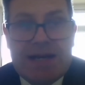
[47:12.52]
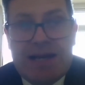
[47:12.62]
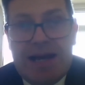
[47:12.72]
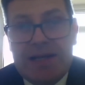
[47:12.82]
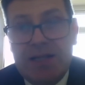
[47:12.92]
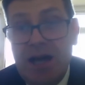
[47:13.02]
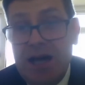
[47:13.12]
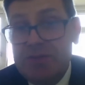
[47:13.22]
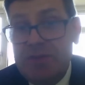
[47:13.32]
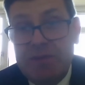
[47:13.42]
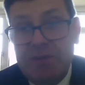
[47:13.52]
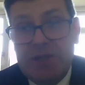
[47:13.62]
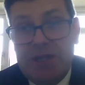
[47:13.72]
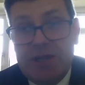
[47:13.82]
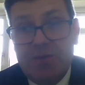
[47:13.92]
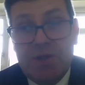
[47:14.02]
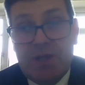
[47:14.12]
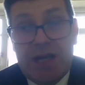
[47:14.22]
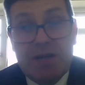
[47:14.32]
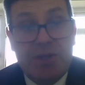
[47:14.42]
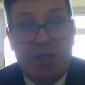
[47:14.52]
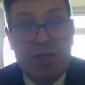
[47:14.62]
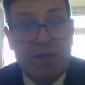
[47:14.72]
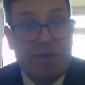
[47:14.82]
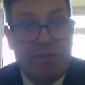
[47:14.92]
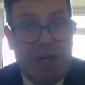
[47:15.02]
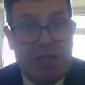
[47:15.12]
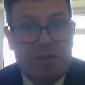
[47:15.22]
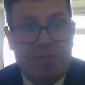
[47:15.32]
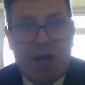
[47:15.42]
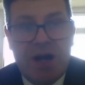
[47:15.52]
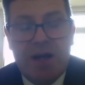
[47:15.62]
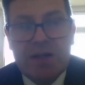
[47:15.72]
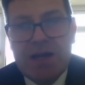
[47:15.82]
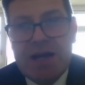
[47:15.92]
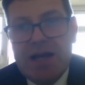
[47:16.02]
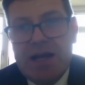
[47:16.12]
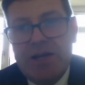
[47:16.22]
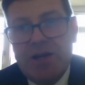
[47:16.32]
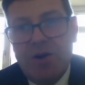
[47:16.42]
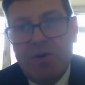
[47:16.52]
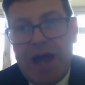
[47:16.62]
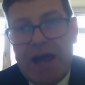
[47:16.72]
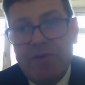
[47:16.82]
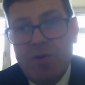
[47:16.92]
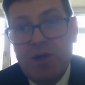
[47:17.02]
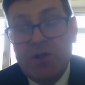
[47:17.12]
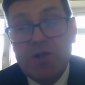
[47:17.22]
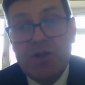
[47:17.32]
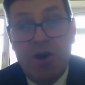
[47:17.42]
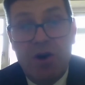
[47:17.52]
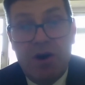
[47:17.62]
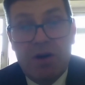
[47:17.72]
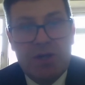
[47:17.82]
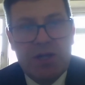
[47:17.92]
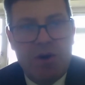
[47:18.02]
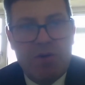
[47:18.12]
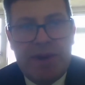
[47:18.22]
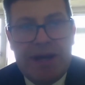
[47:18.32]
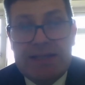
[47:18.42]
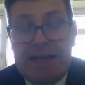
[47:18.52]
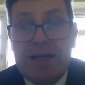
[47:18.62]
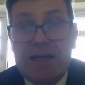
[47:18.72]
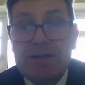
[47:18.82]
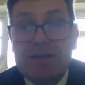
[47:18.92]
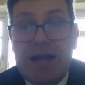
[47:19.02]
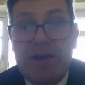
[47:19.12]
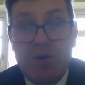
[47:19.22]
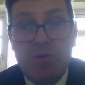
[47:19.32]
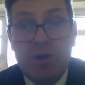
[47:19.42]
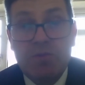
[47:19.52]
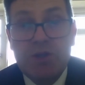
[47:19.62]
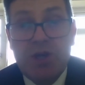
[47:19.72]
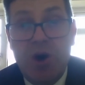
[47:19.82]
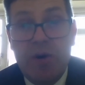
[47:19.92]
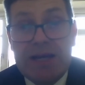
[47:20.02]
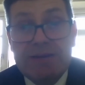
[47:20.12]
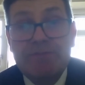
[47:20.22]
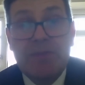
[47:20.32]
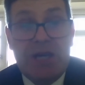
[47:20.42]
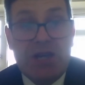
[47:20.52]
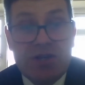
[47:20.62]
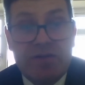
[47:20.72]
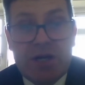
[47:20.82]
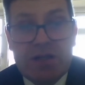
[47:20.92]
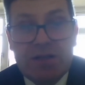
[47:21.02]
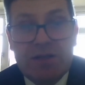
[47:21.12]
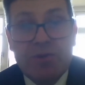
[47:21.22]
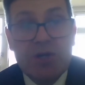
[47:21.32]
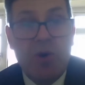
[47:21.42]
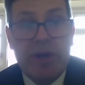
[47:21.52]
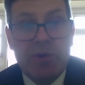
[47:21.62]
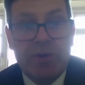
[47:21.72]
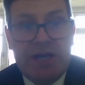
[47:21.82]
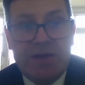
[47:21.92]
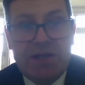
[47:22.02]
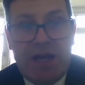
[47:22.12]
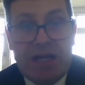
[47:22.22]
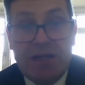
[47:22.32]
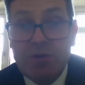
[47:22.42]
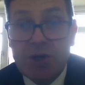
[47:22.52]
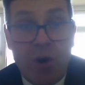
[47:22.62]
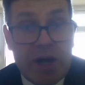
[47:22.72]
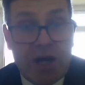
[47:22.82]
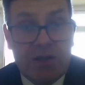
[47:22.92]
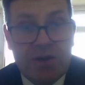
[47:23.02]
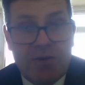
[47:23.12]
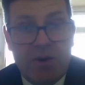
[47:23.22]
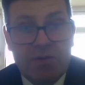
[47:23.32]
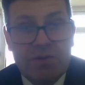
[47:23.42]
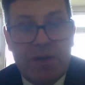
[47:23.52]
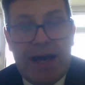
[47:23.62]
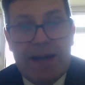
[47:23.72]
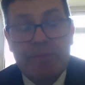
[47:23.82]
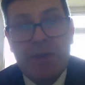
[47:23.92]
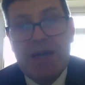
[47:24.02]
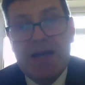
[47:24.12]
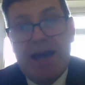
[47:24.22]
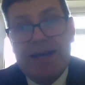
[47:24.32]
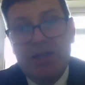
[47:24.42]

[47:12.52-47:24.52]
and a lot of people did, was sign a petition for peace, because, you know, everyone saw with a global pandemic that everyone was going introverted. They were going in state. They were going on their own. And the